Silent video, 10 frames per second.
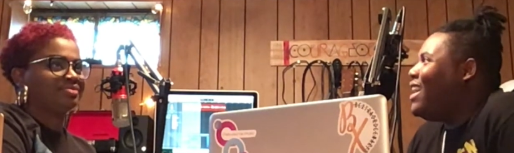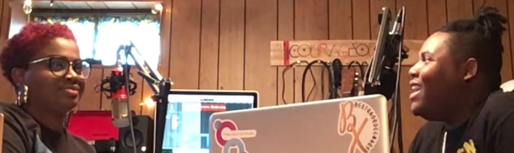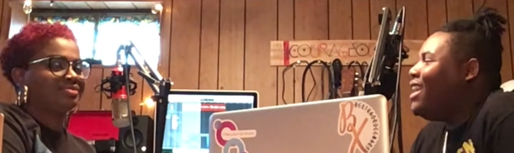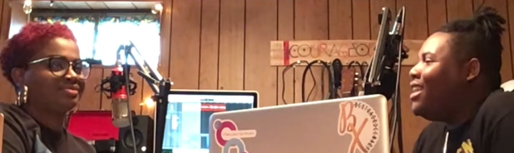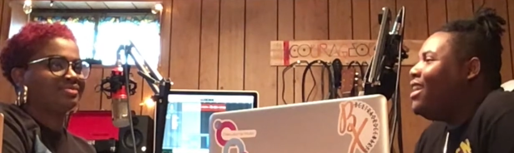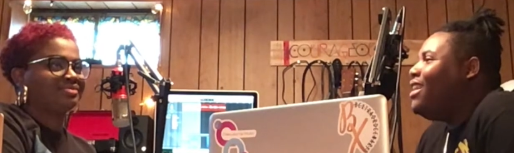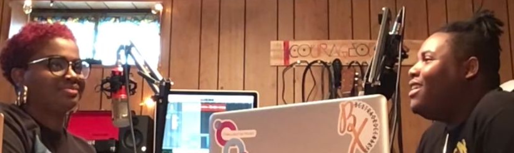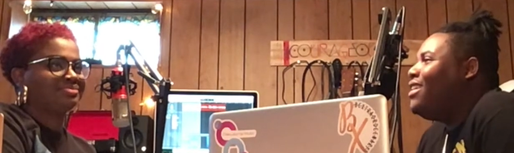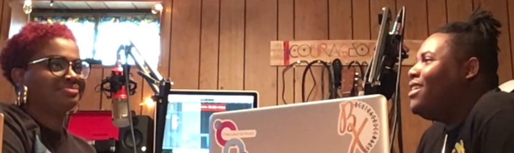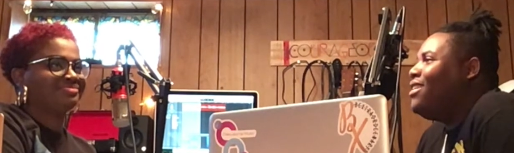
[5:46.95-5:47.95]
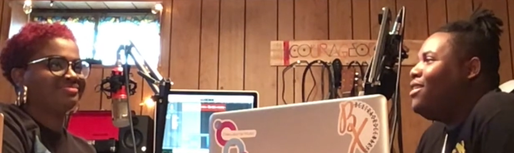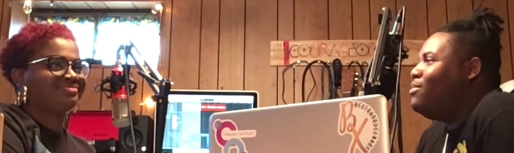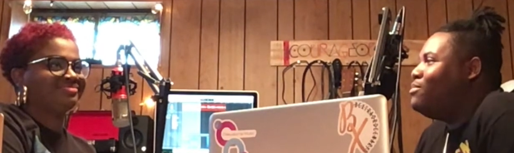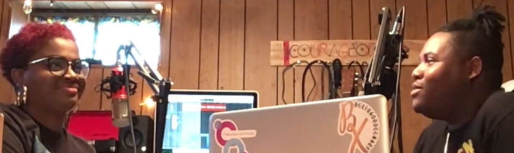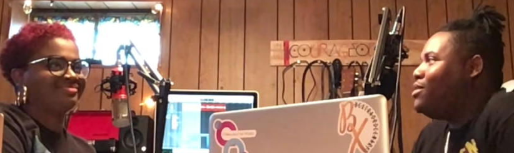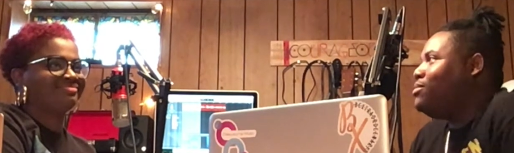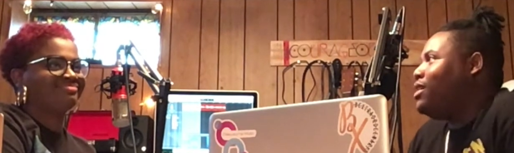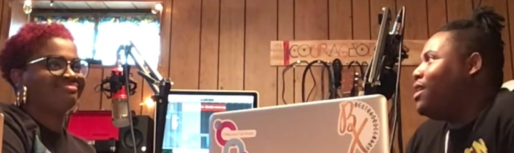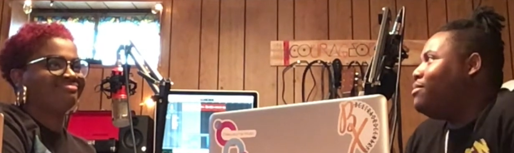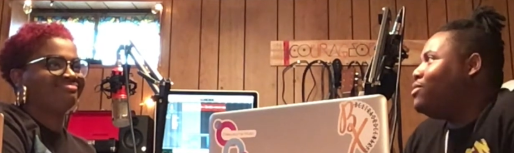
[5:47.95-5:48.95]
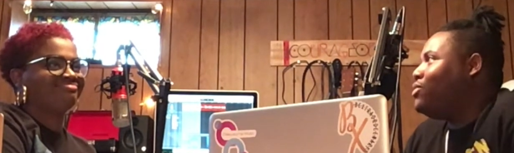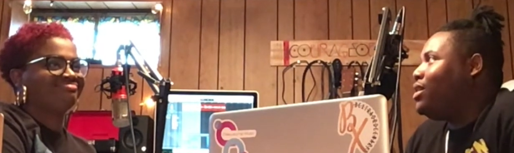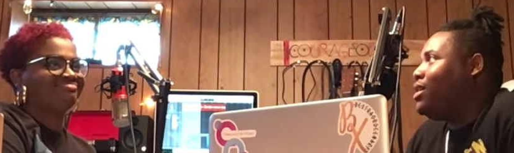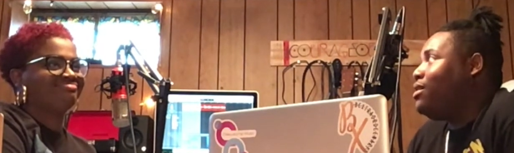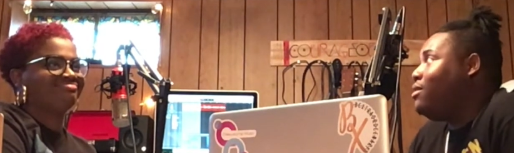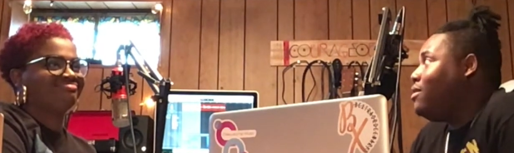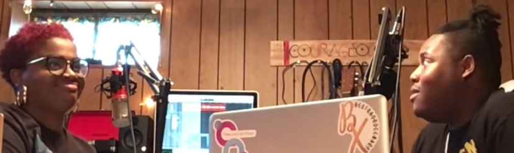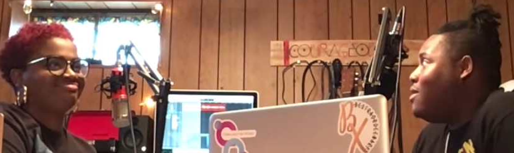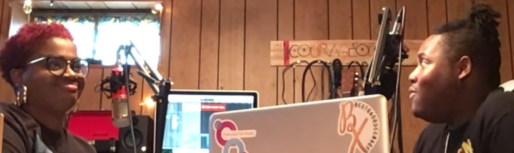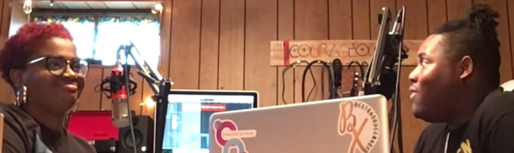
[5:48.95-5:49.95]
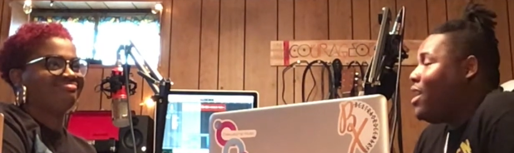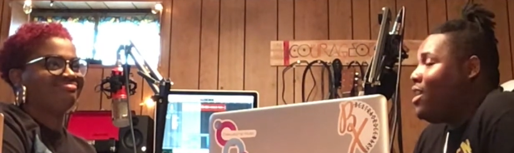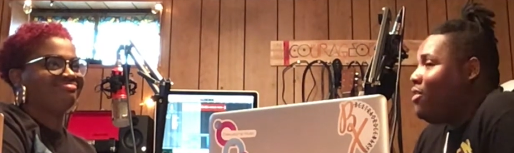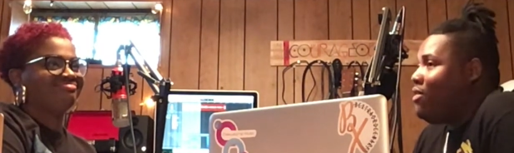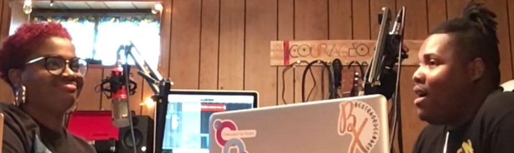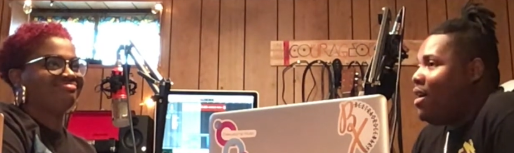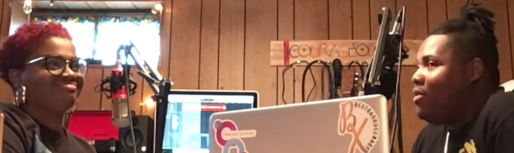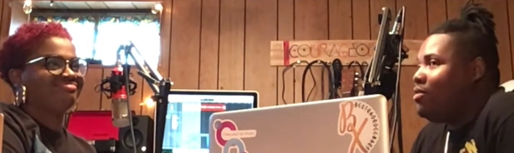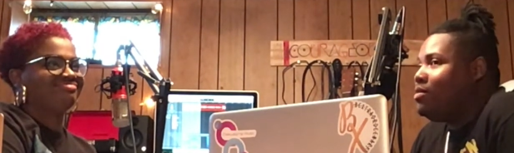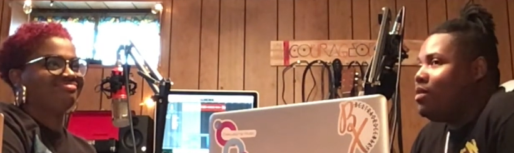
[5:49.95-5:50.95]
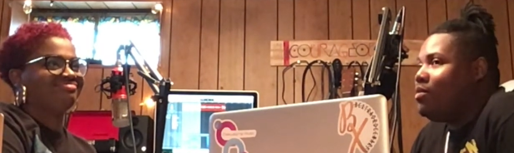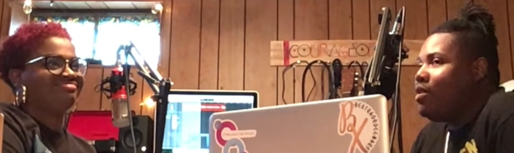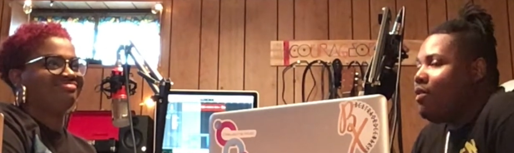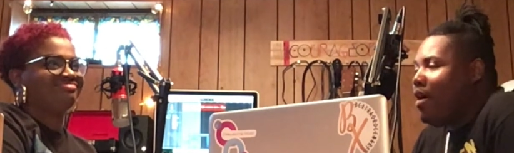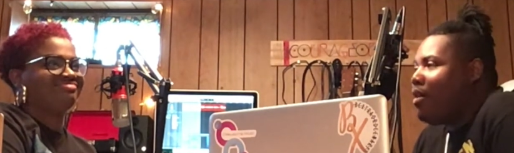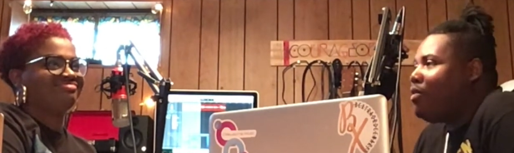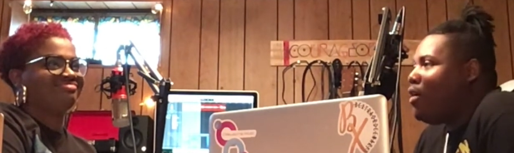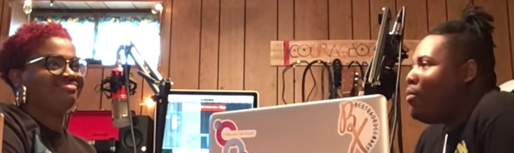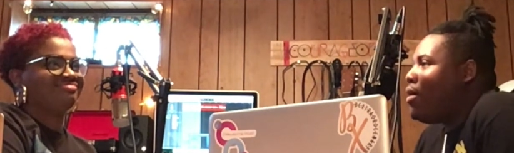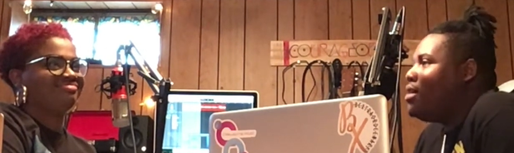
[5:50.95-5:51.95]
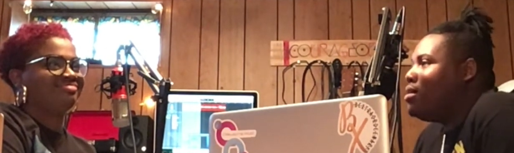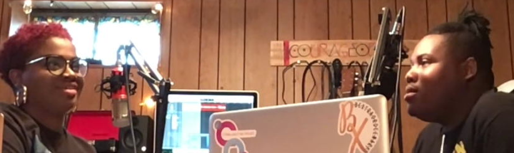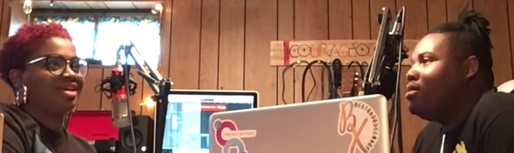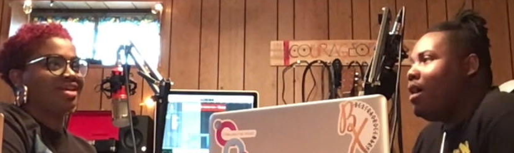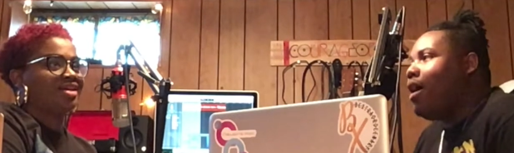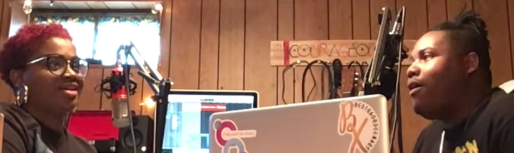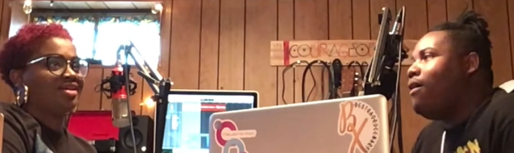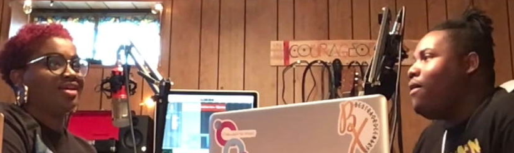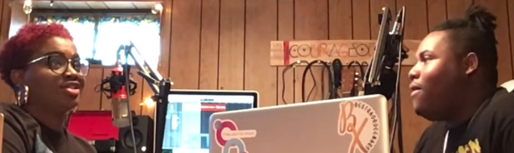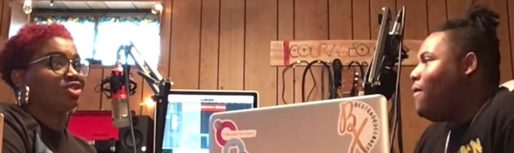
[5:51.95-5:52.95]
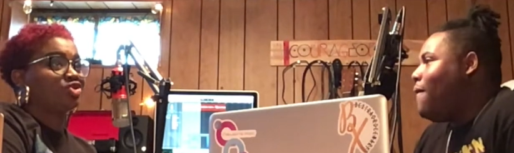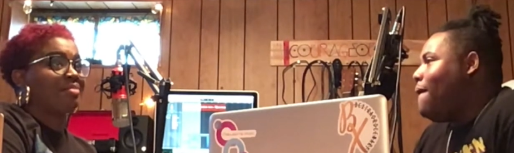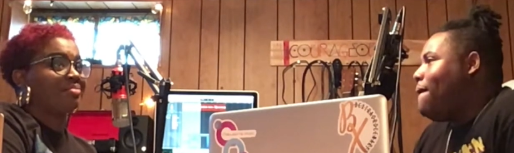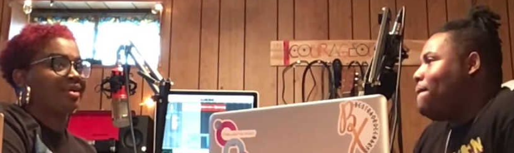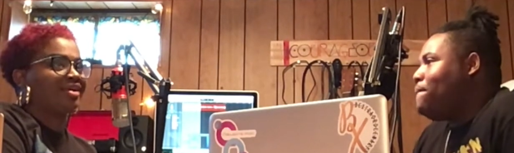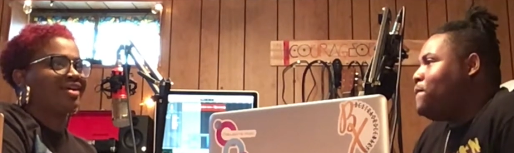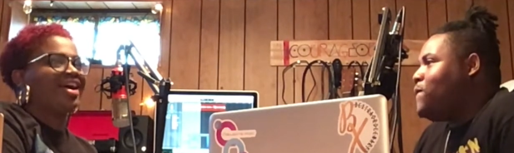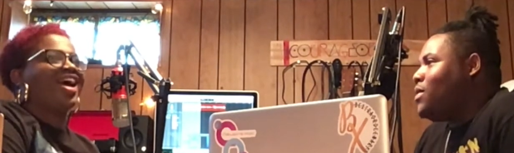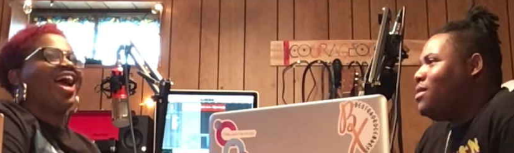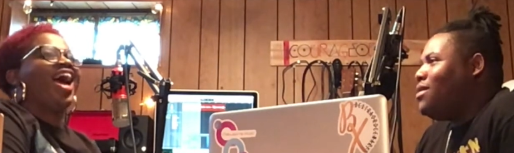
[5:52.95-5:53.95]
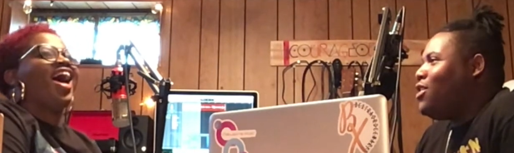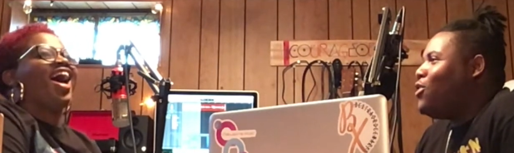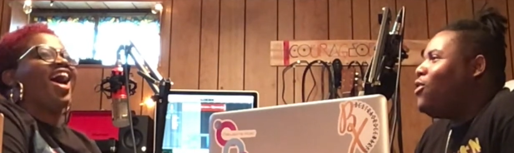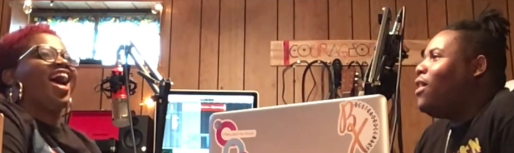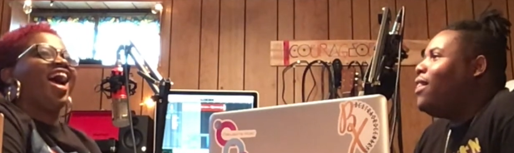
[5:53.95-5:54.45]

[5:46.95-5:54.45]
Speaker 1: heated. Um, sometimes we find out how similar our thought processes are.
Speaker 2: He's a trumper. You're a